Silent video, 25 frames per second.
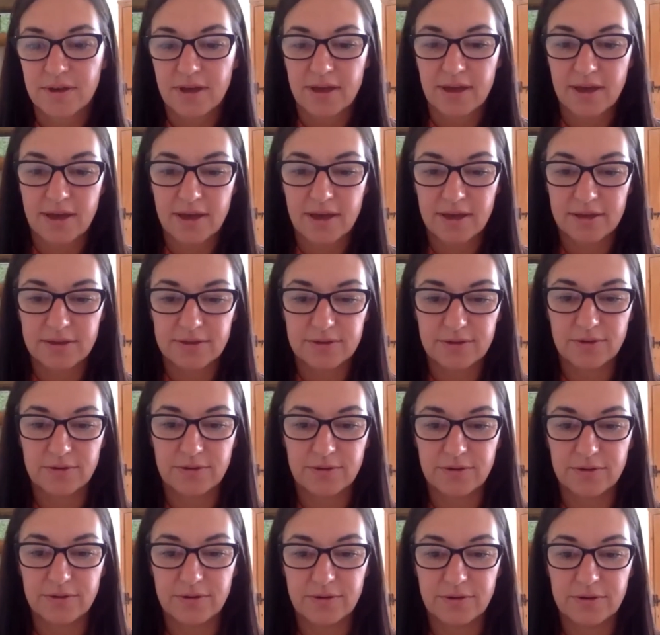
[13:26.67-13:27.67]

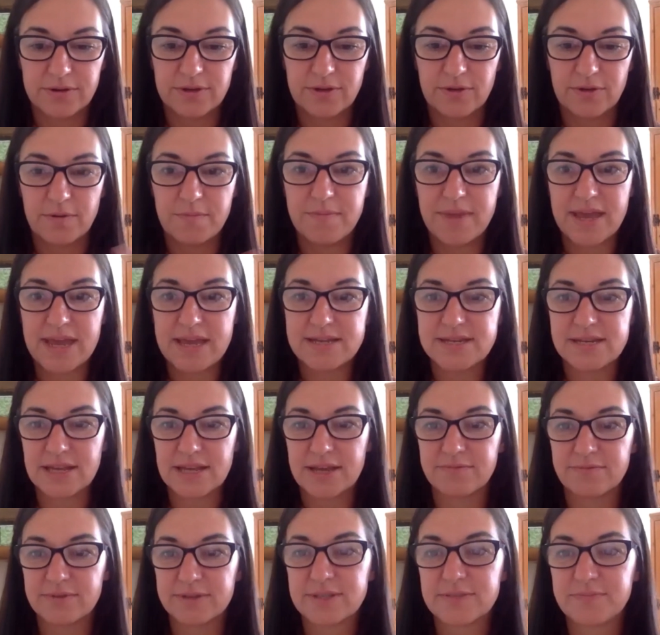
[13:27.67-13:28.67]
your
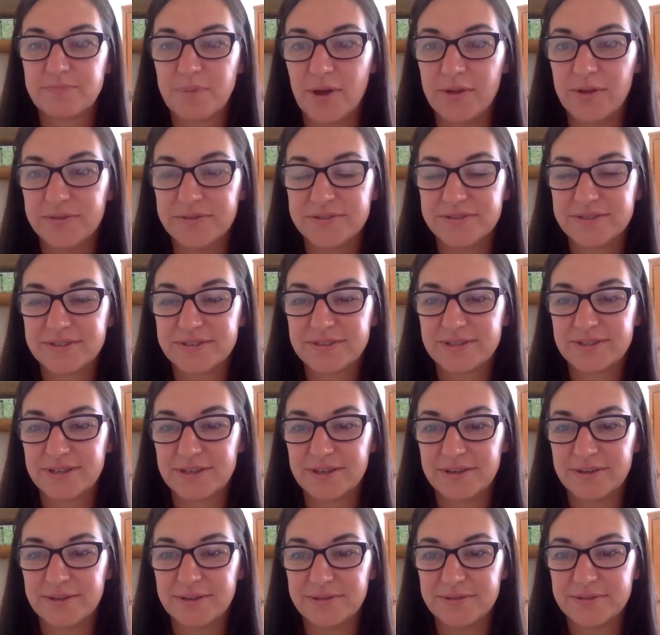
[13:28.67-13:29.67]
immediate response
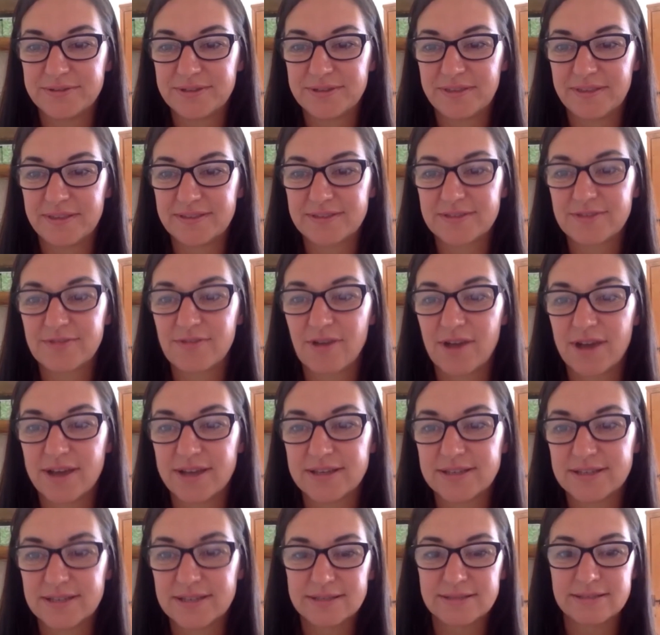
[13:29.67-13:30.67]
to this
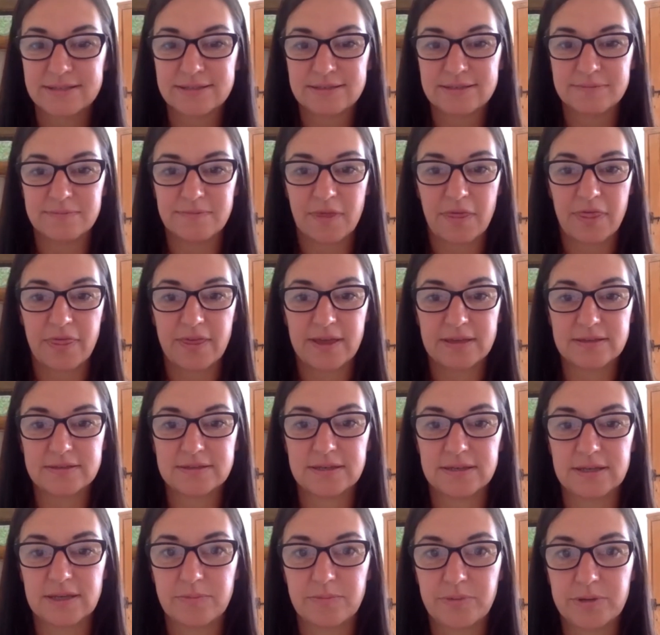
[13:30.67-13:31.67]
crisis and some of the things
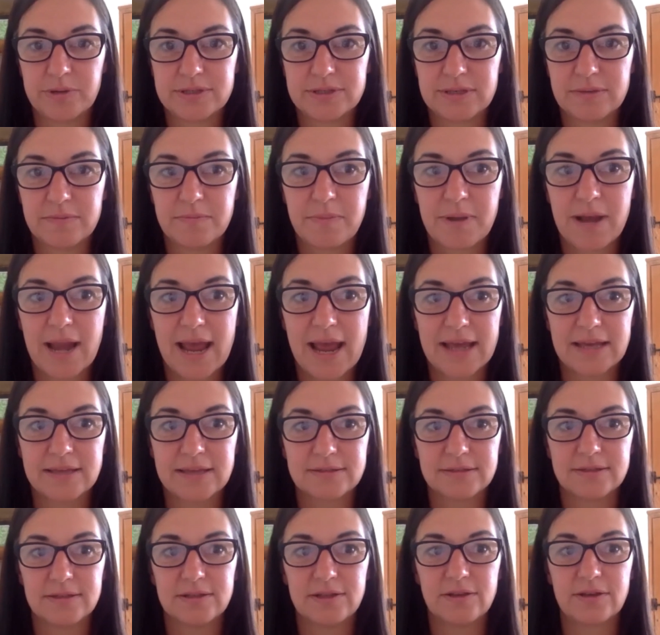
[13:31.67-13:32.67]
that you put in
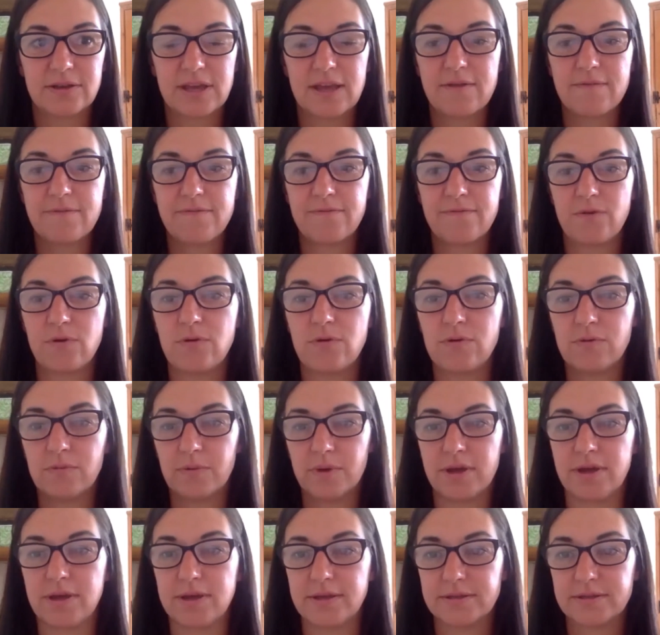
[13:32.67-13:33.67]
place. Looking
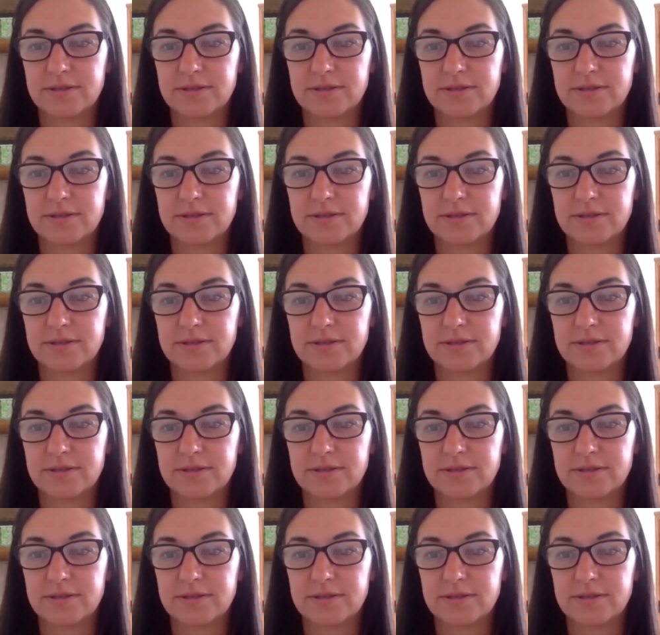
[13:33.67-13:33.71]
forward,